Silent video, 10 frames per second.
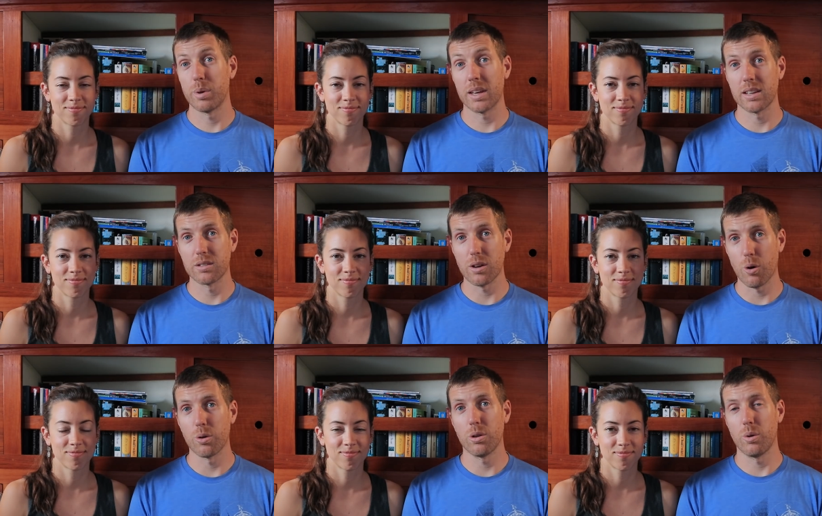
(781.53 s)
Speaker 1: being in
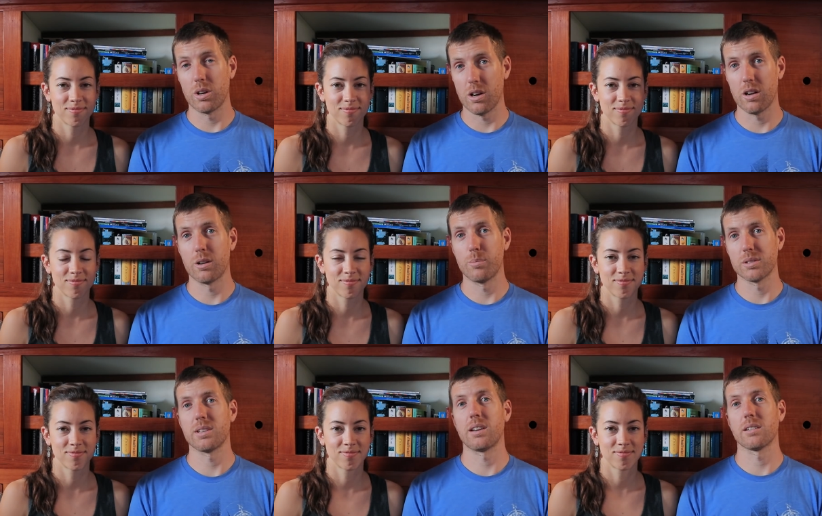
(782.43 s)
total one hundred
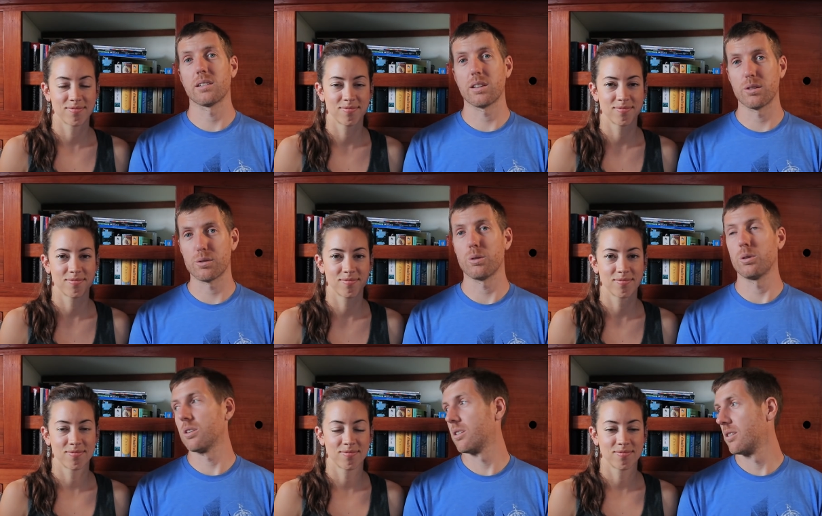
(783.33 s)
percent
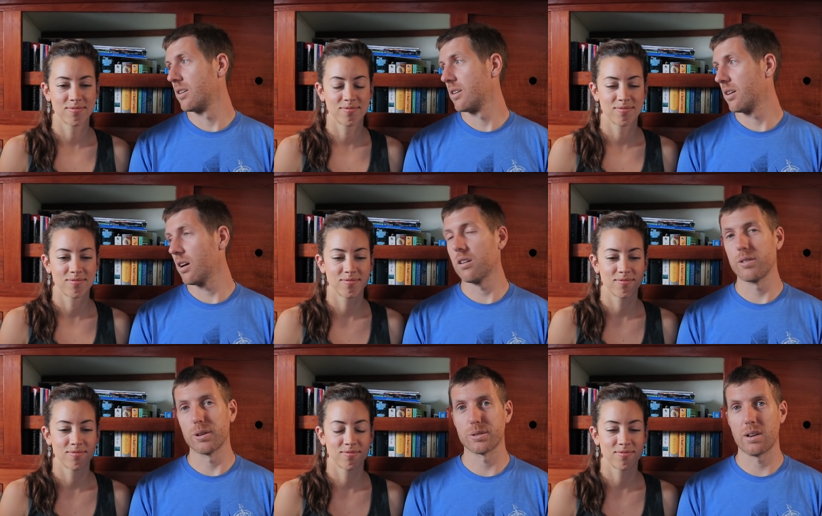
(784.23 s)
control of
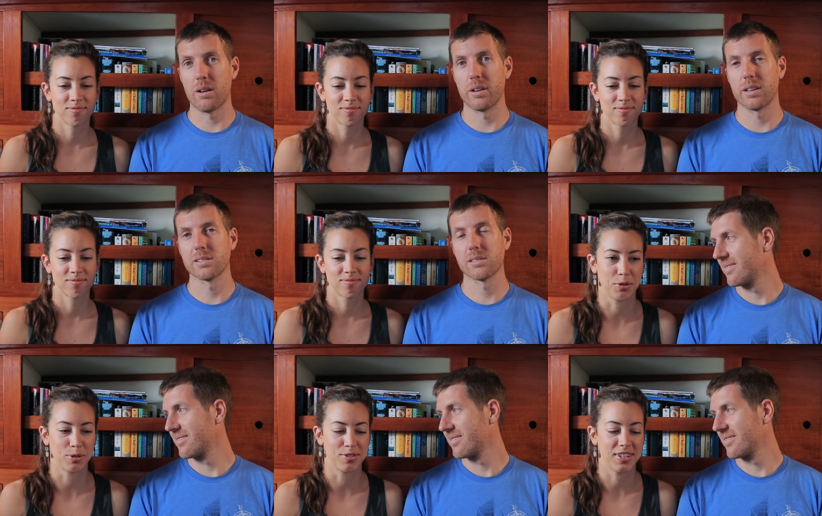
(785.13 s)
your surroundings.
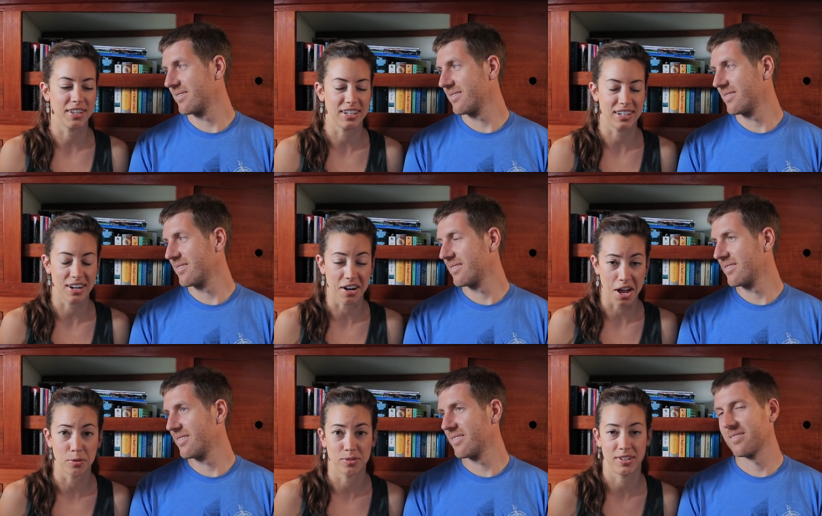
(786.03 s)
Speaker 2: We were sailing our
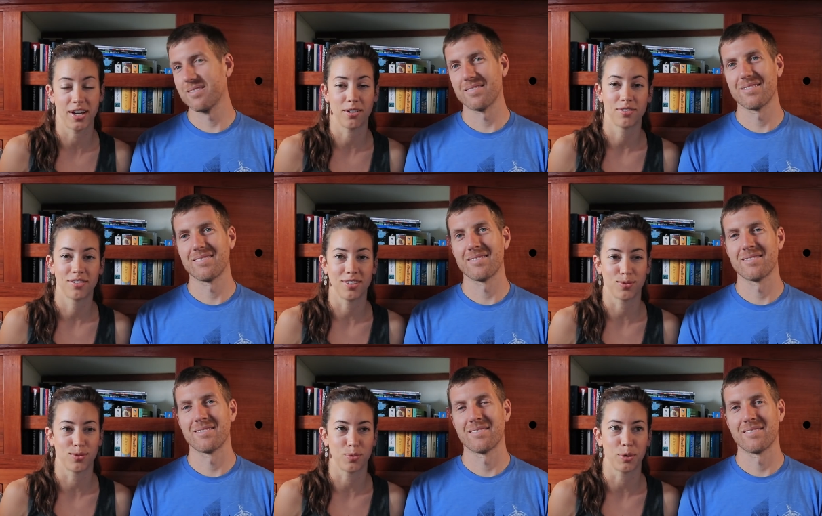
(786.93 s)
house now. This
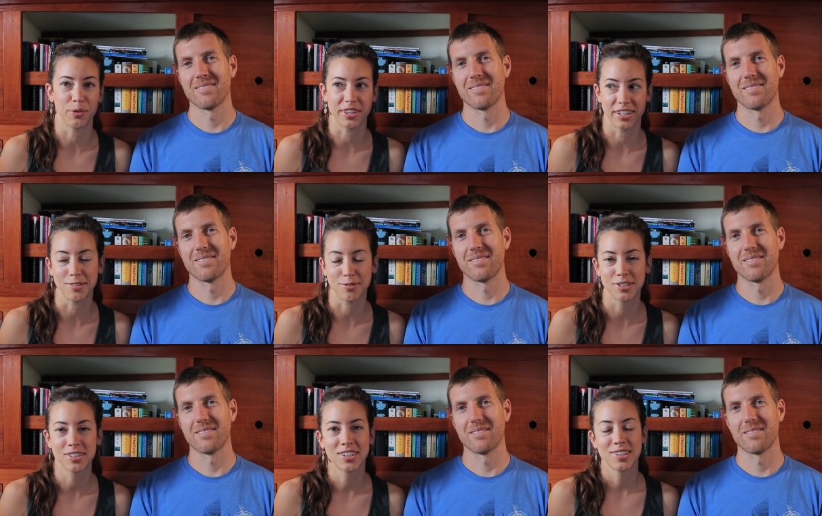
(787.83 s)
was where we lived.
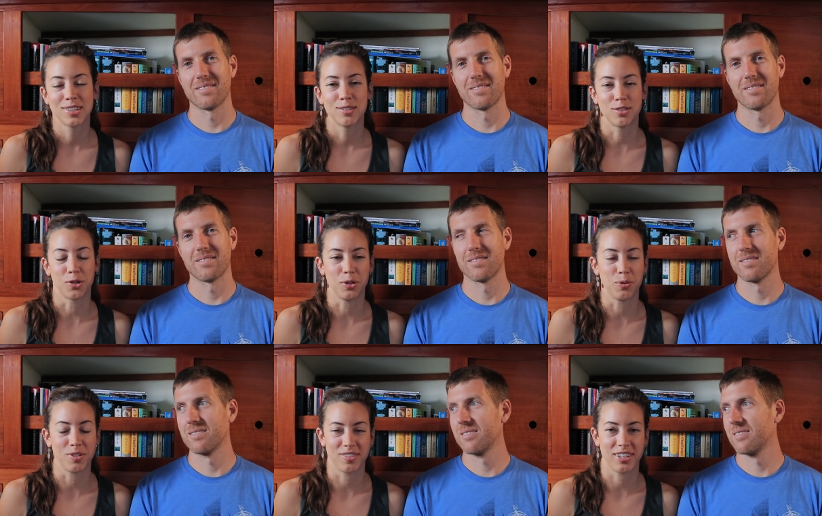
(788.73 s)
So it
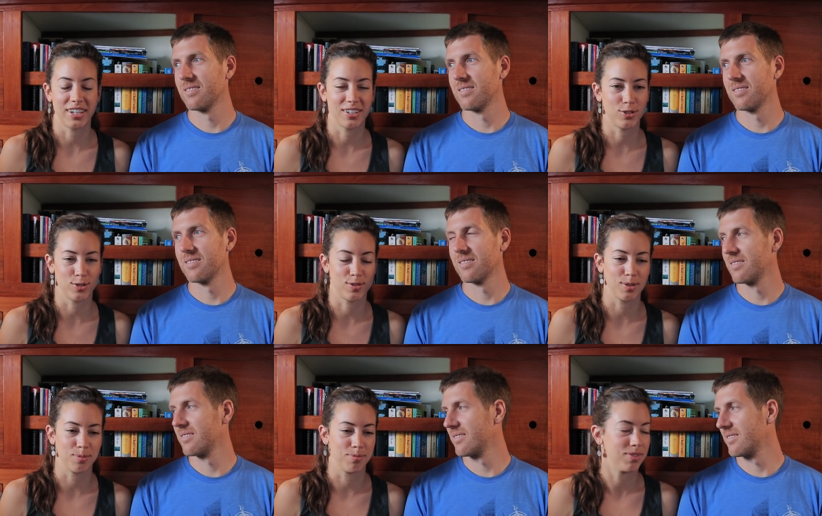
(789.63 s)
wasn't like just
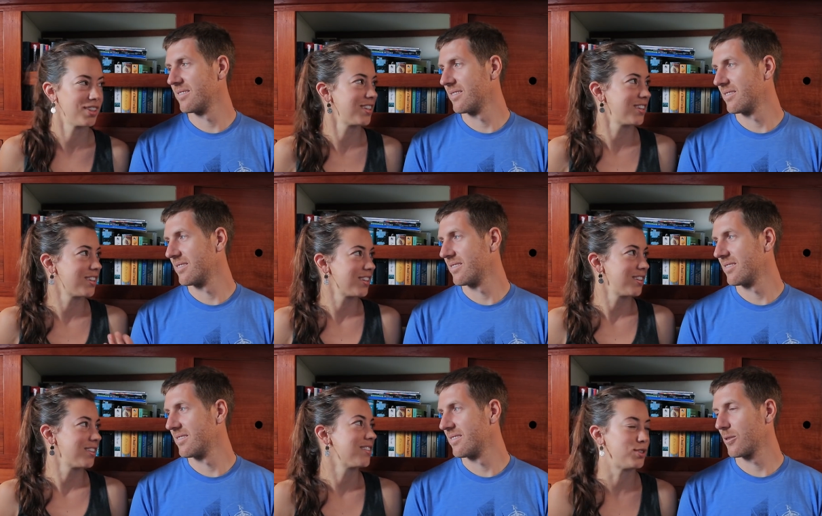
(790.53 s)
some
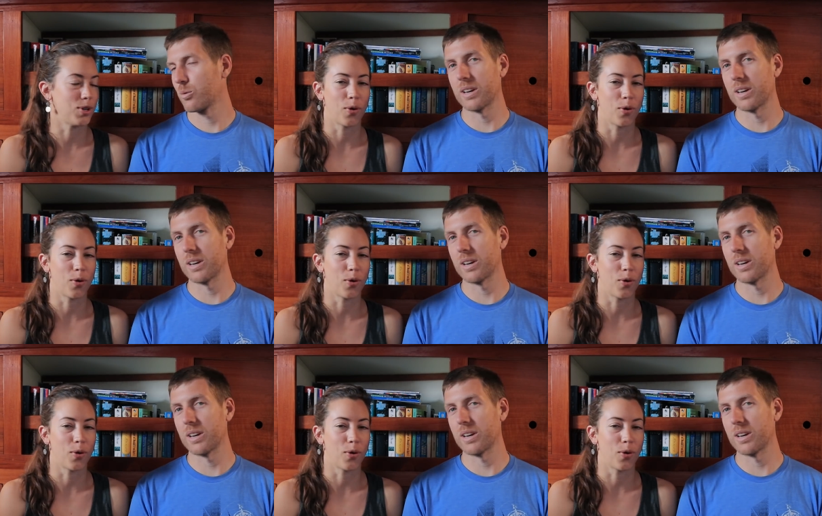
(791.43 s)
toy.